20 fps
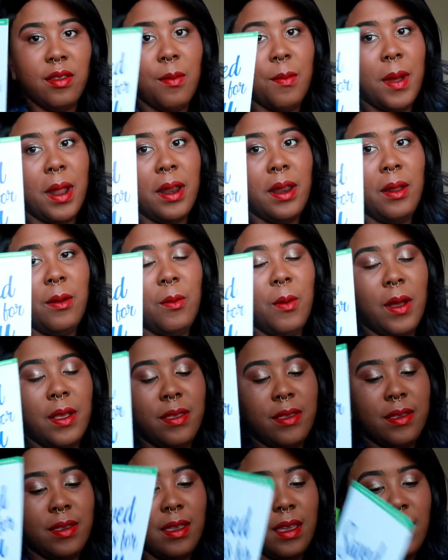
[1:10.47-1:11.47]
somebody
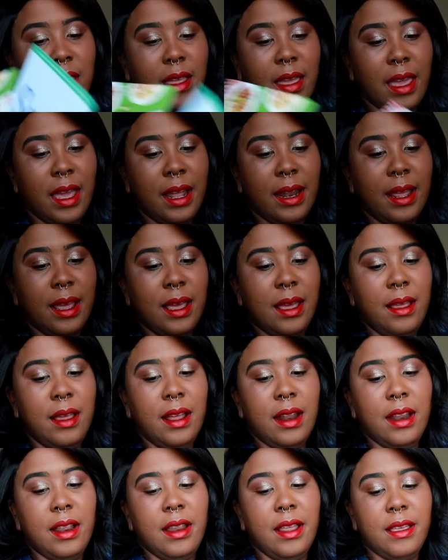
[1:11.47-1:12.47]
wants to get it and
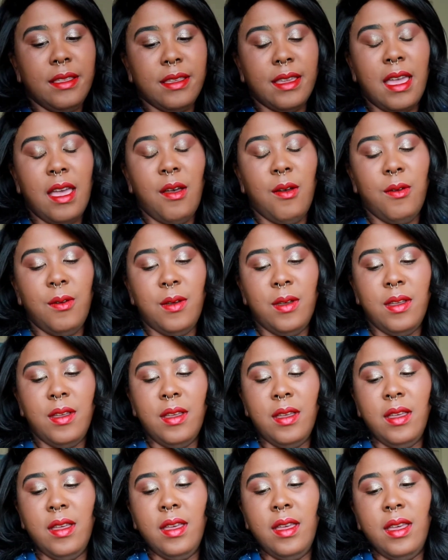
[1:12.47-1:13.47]
get a discount.
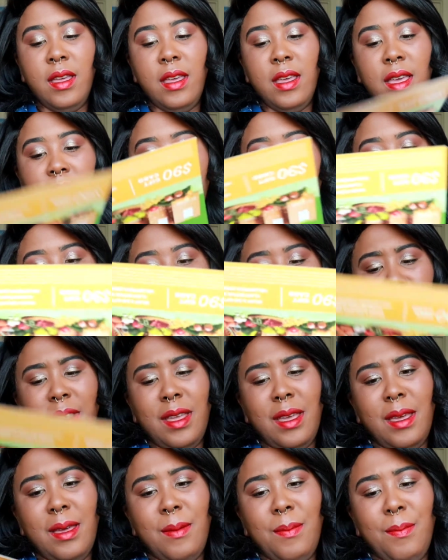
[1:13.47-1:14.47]
It comes with
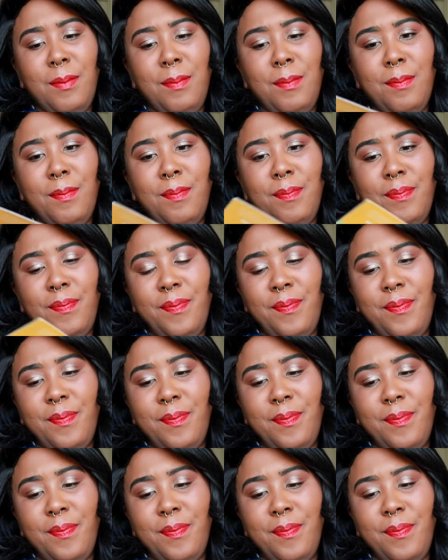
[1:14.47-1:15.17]
a,